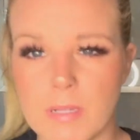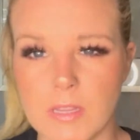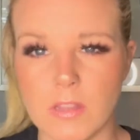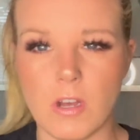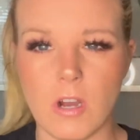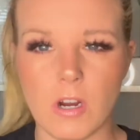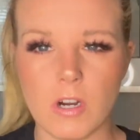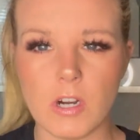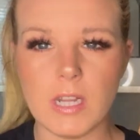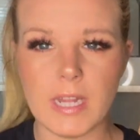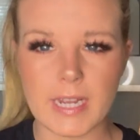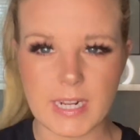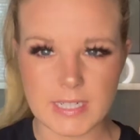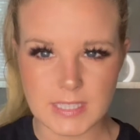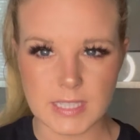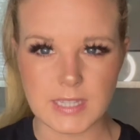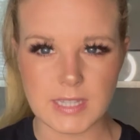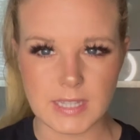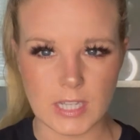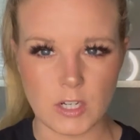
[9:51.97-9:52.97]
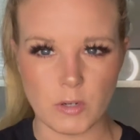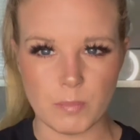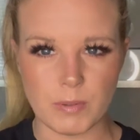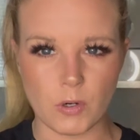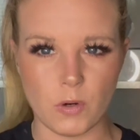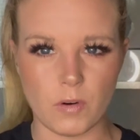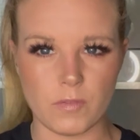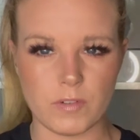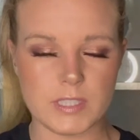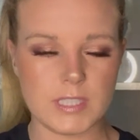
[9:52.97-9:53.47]
longer, like it's a little bit
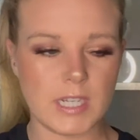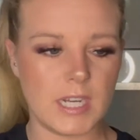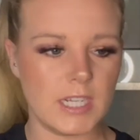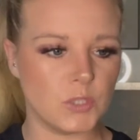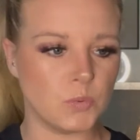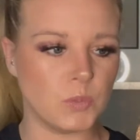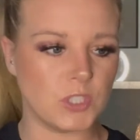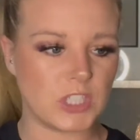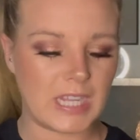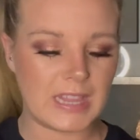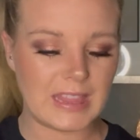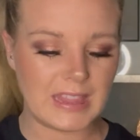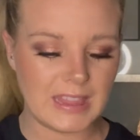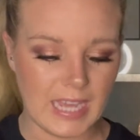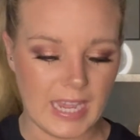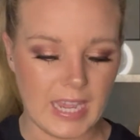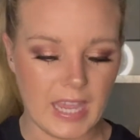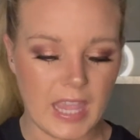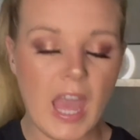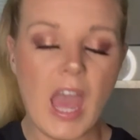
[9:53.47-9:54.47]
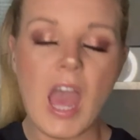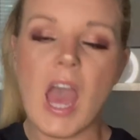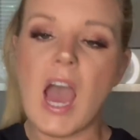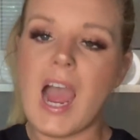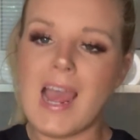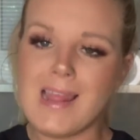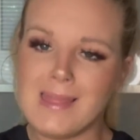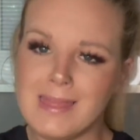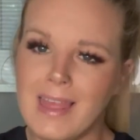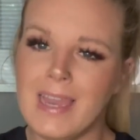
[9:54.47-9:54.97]
oversized, which I like.
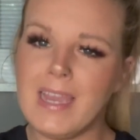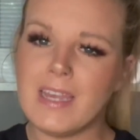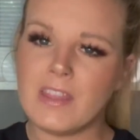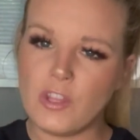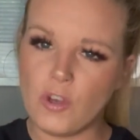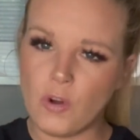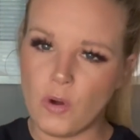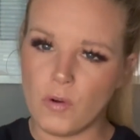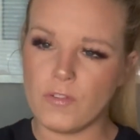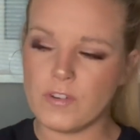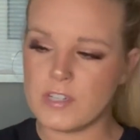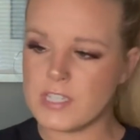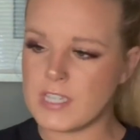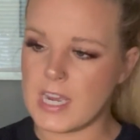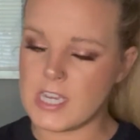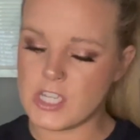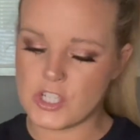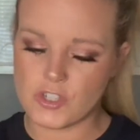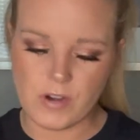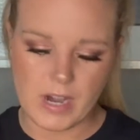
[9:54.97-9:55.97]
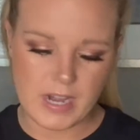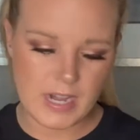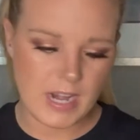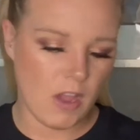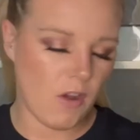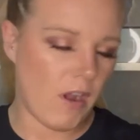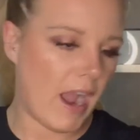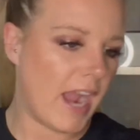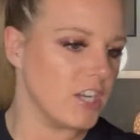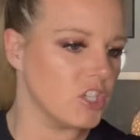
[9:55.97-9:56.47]
I like the oversized right
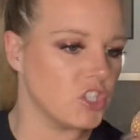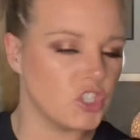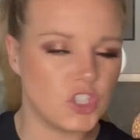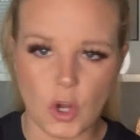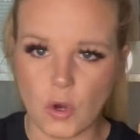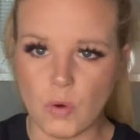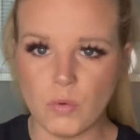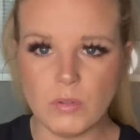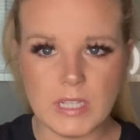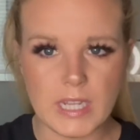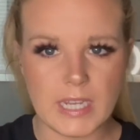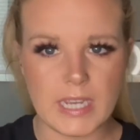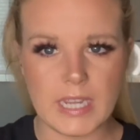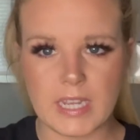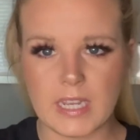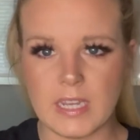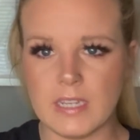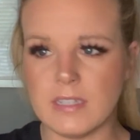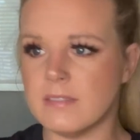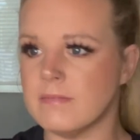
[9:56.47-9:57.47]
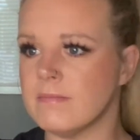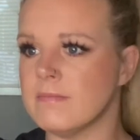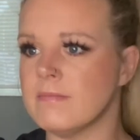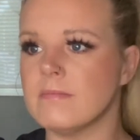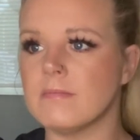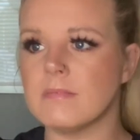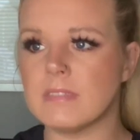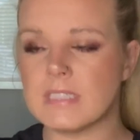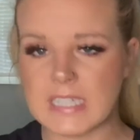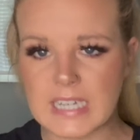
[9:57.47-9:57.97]
now. I don't like
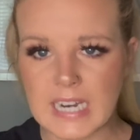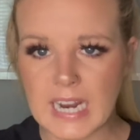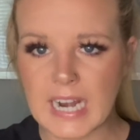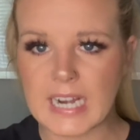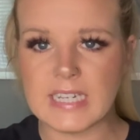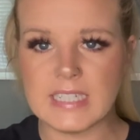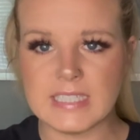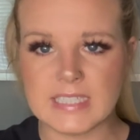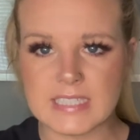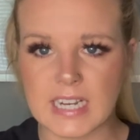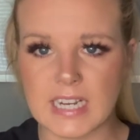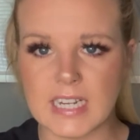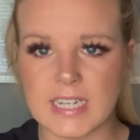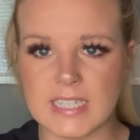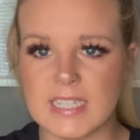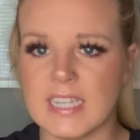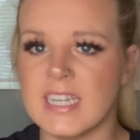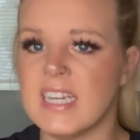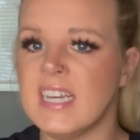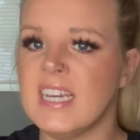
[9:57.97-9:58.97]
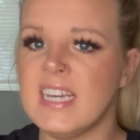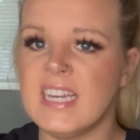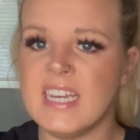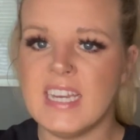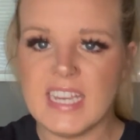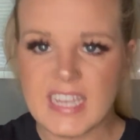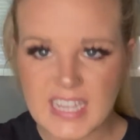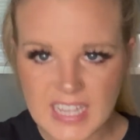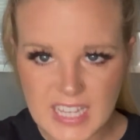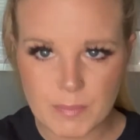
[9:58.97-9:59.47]
the 90s cut,
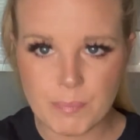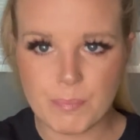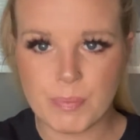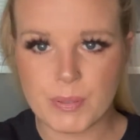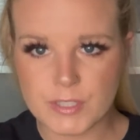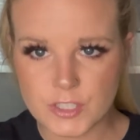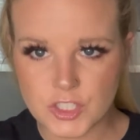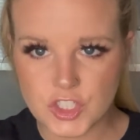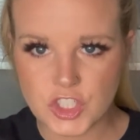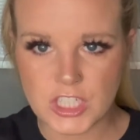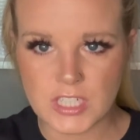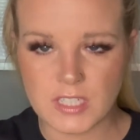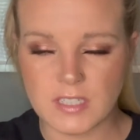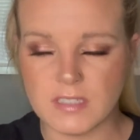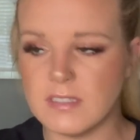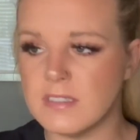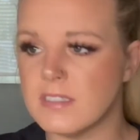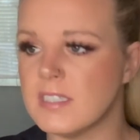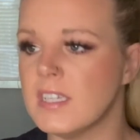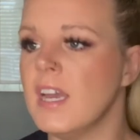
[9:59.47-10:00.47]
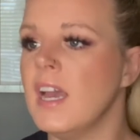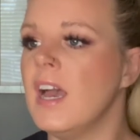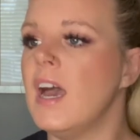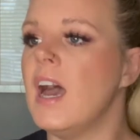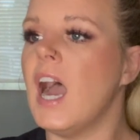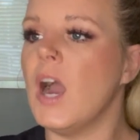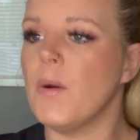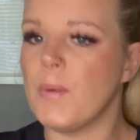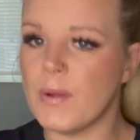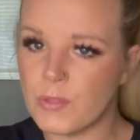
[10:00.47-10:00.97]
hip jeans.
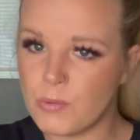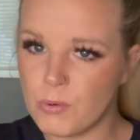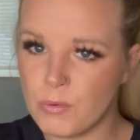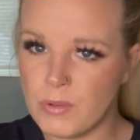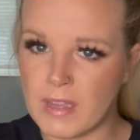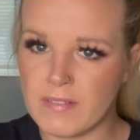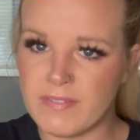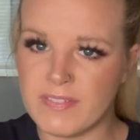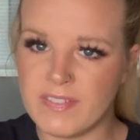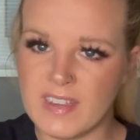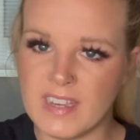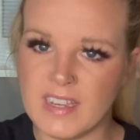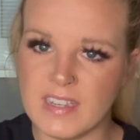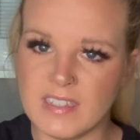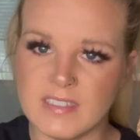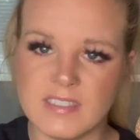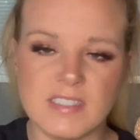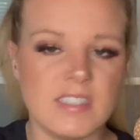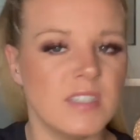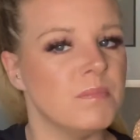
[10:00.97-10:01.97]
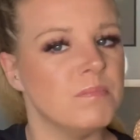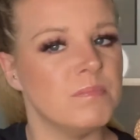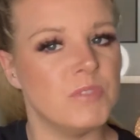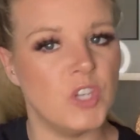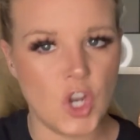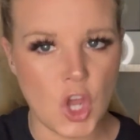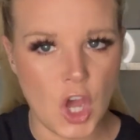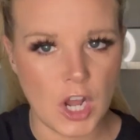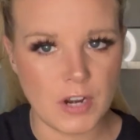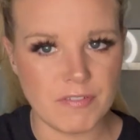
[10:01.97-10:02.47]
I went through that phase,
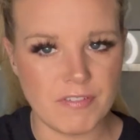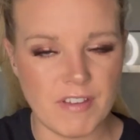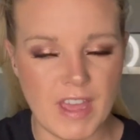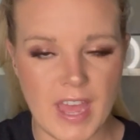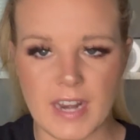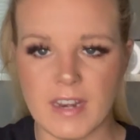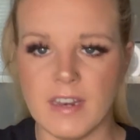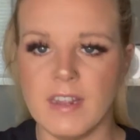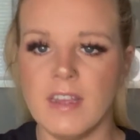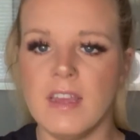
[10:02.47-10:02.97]
not a fan.